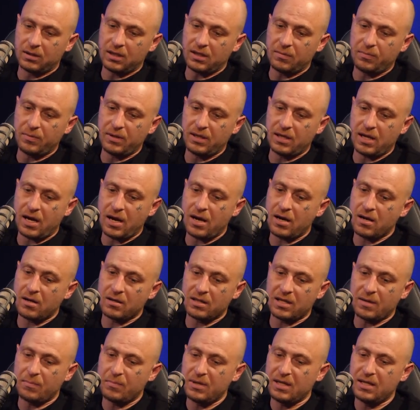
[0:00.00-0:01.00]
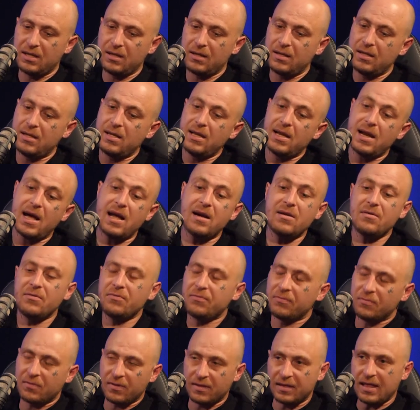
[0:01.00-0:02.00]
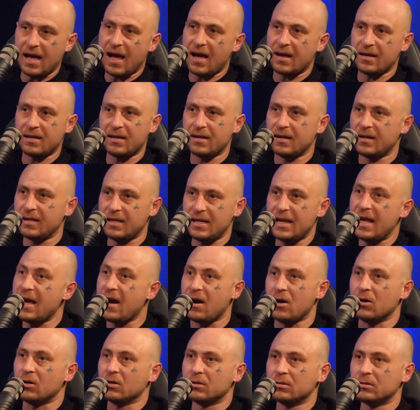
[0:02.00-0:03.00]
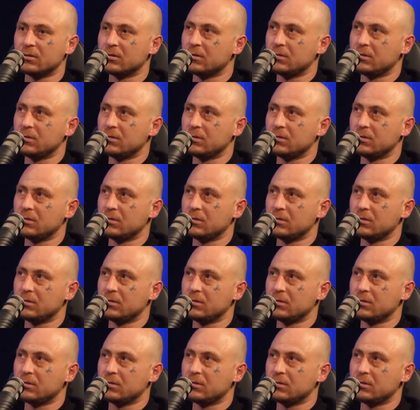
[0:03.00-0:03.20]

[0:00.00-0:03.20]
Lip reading: there'd be none of that now.